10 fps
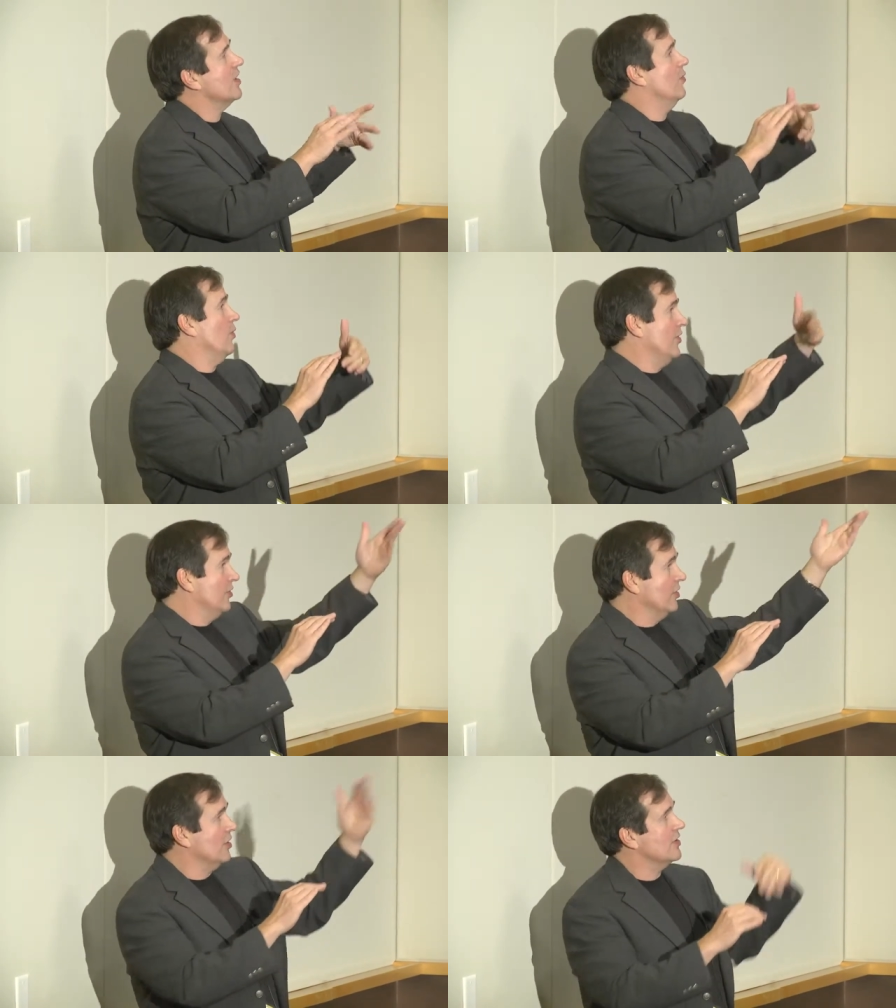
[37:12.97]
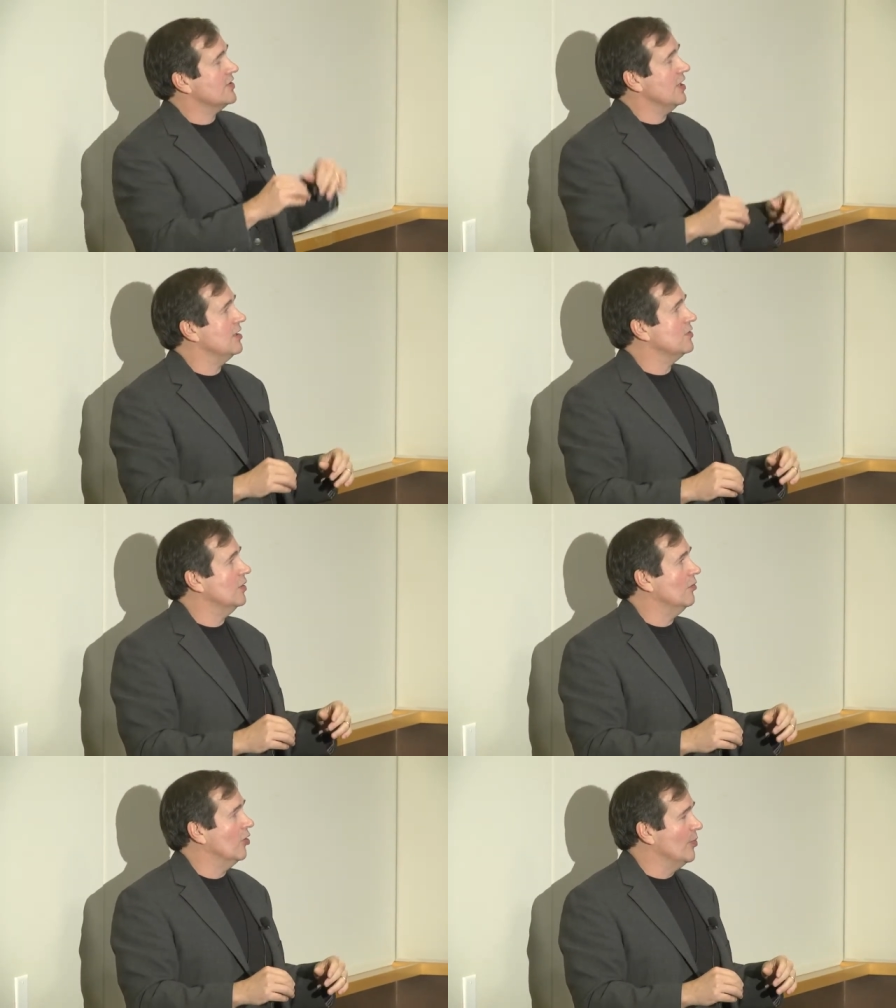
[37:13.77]
and whether you're going to send it to
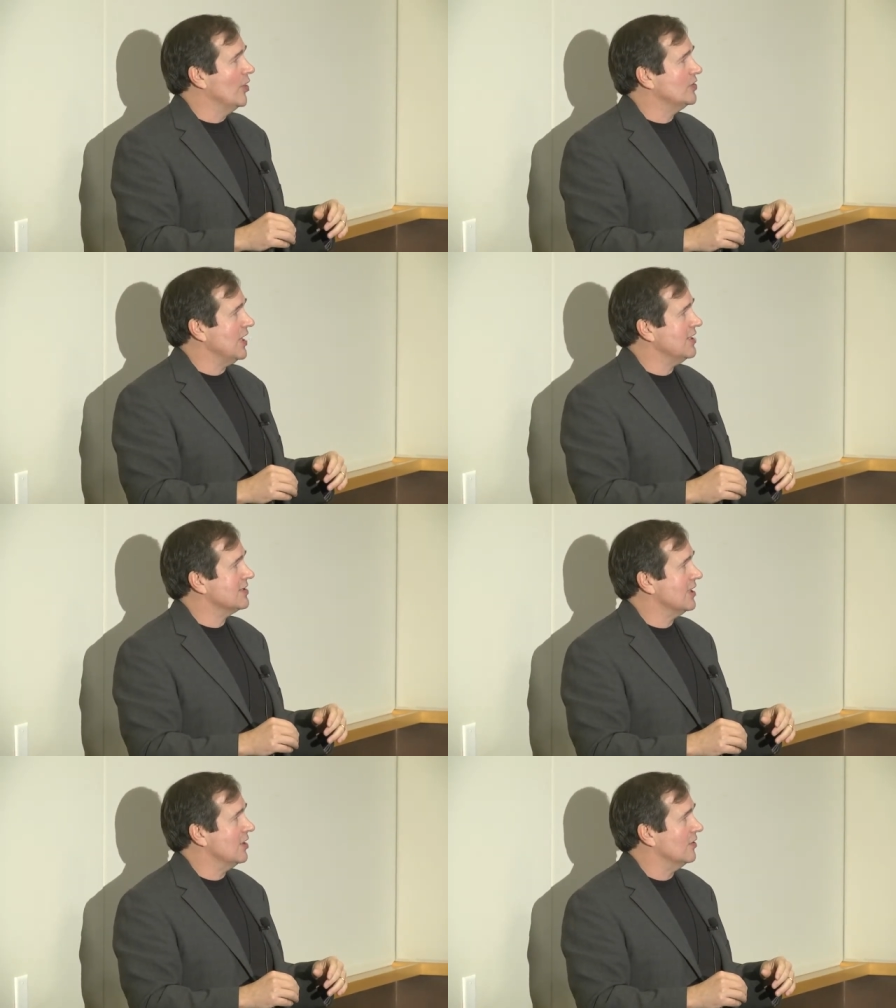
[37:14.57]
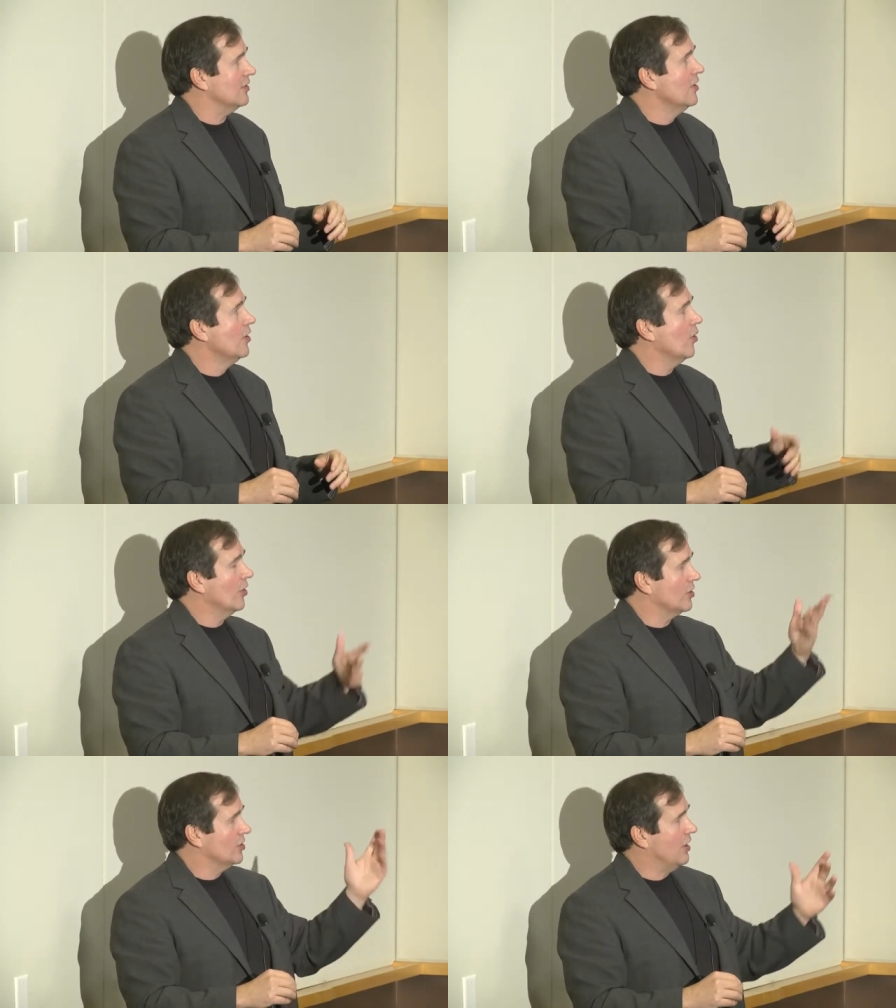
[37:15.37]
a remote data center
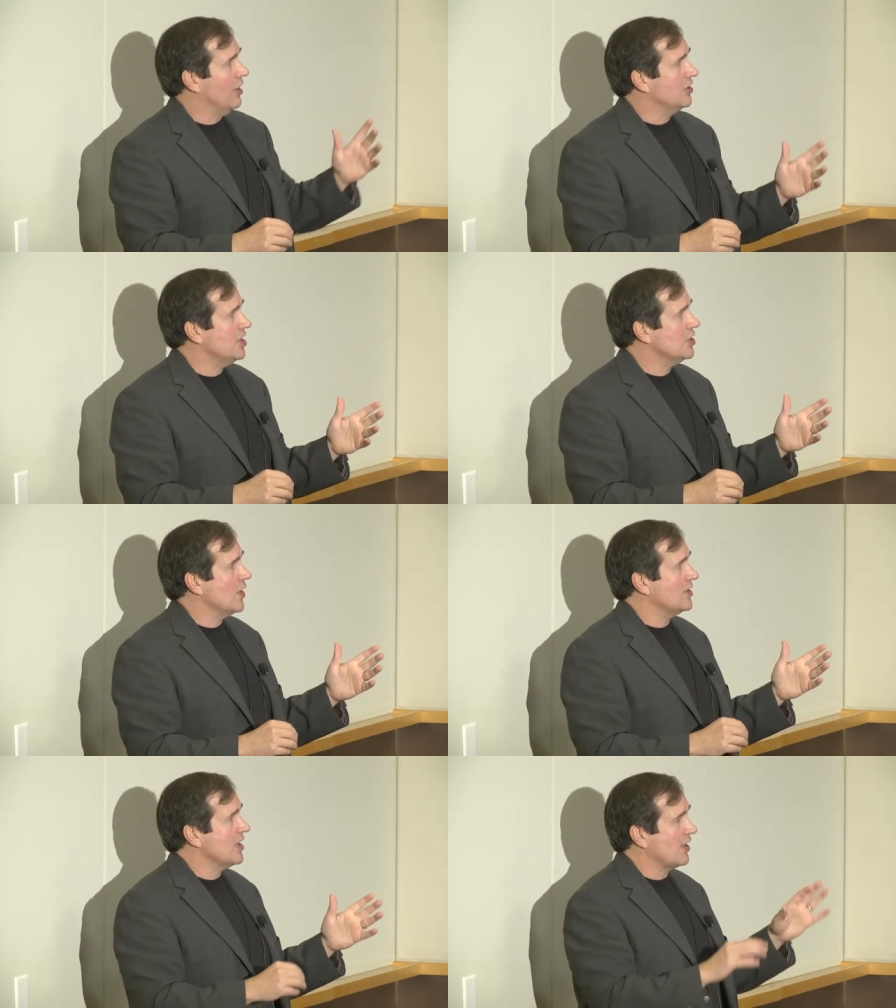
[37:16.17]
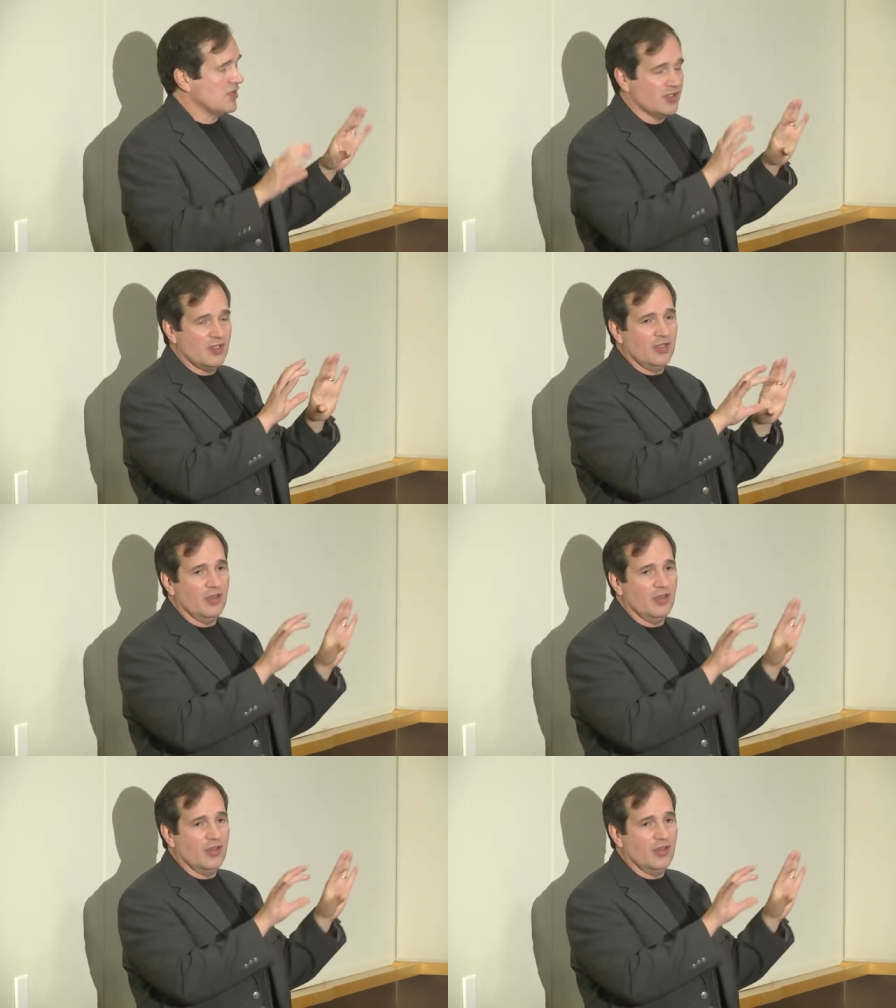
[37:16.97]
or guarantee transactions.